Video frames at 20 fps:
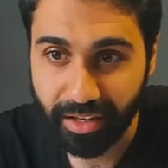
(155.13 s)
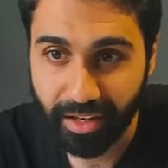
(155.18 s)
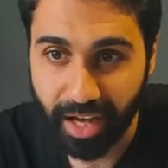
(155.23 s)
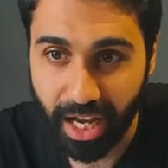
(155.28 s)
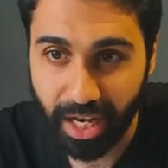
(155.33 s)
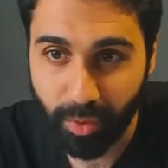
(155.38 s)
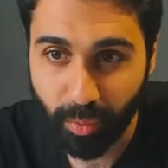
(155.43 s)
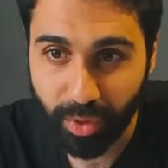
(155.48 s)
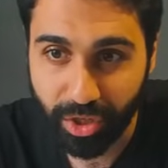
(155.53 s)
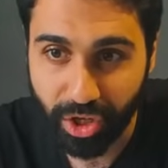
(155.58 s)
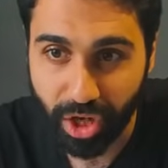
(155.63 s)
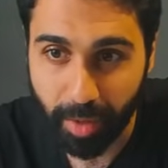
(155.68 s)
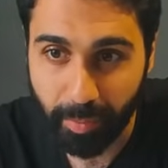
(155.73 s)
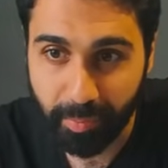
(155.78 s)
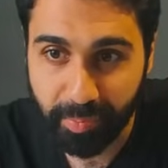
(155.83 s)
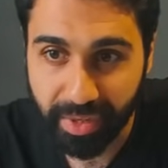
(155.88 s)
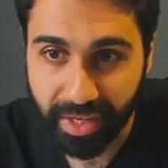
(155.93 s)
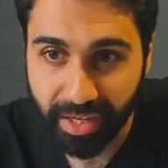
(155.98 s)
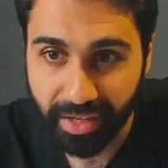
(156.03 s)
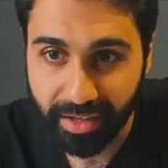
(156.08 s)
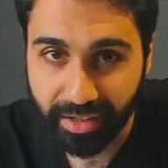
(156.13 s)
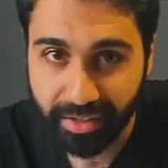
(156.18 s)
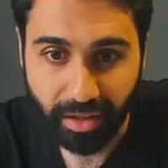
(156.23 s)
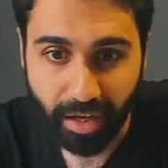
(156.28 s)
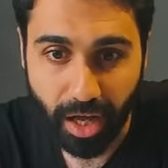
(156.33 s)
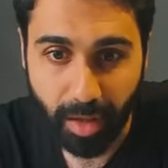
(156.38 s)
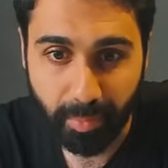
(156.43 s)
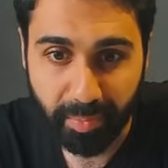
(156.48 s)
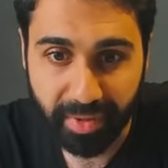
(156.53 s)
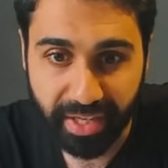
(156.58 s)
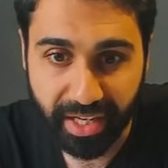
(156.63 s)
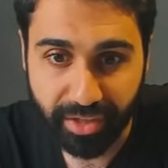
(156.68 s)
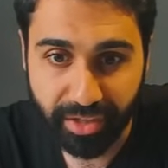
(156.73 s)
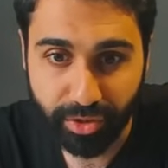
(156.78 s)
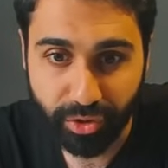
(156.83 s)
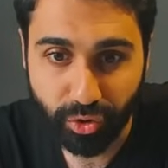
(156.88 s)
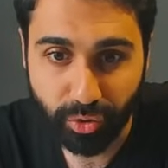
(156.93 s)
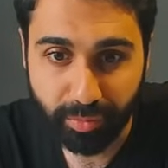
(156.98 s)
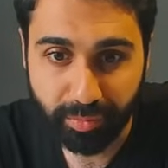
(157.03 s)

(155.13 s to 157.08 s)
I will copy, open a new